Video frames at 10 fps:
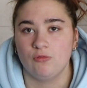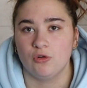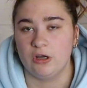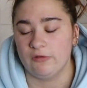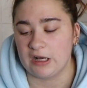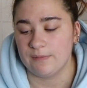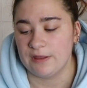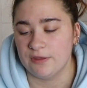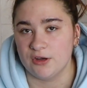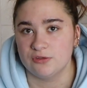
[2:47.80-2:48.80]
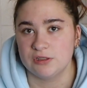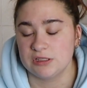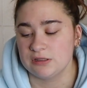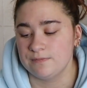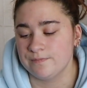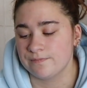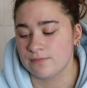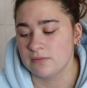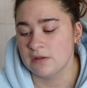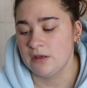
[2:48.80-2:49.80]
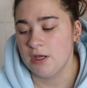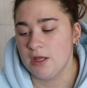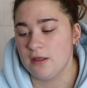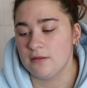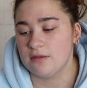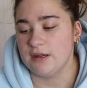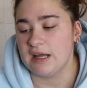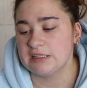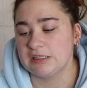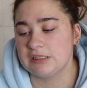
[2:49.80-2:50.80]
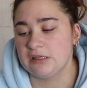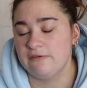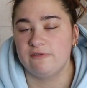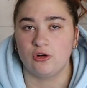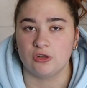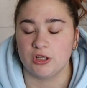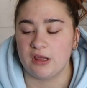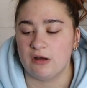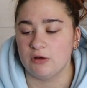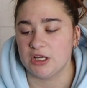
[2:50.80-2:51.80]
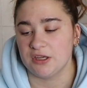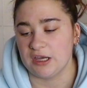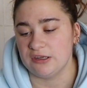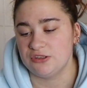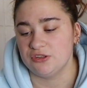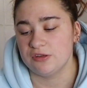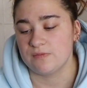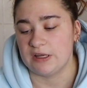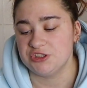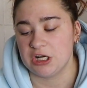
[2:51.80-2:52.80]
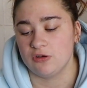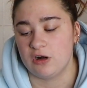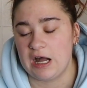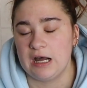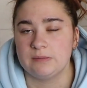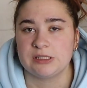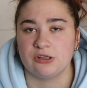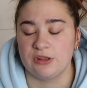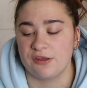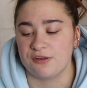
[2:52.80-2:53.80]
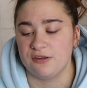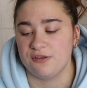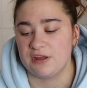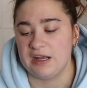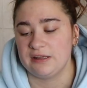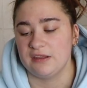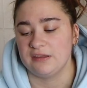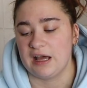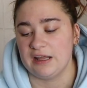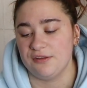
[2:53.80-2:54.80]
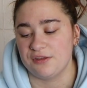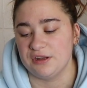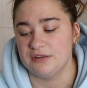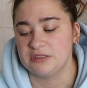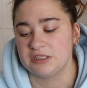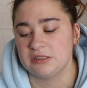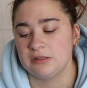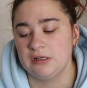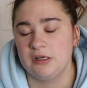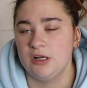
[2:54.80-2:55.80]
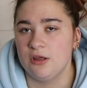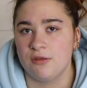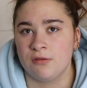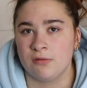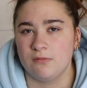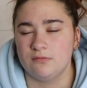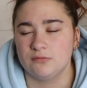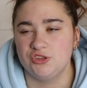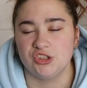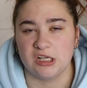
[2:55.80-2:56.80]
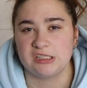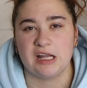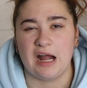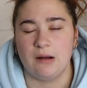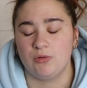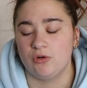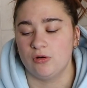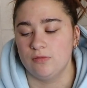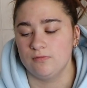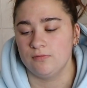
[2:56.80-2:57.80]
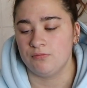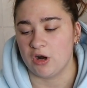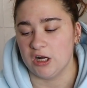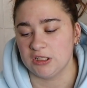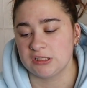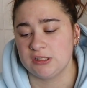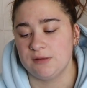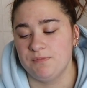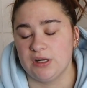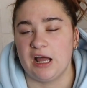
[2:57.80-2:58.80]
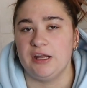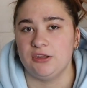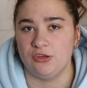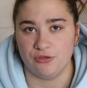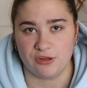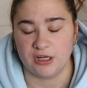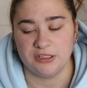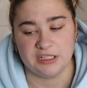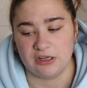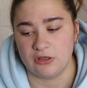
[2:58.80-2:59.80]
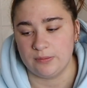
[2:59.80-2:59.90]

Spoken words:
Really recommend those. The next folder that we're going to get into is my general apps. So this is anything that isn't just Apple products, but I use on a daily